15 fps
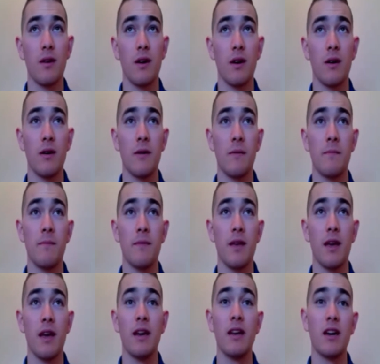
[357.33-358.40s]

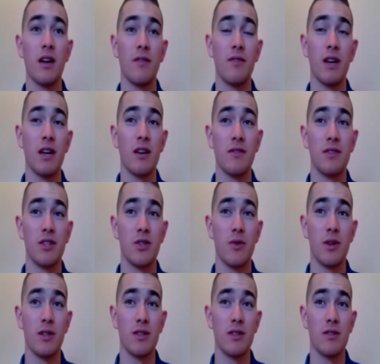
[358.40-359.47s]
any kind of negative
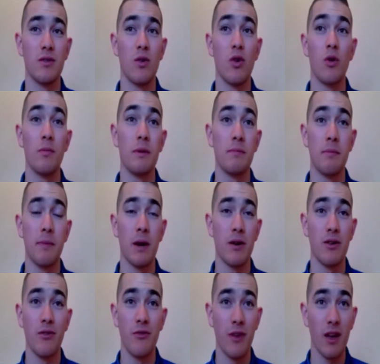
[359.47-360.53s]
situations or be prepared
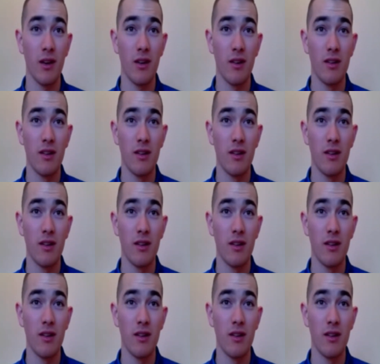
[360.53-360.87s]
to fail.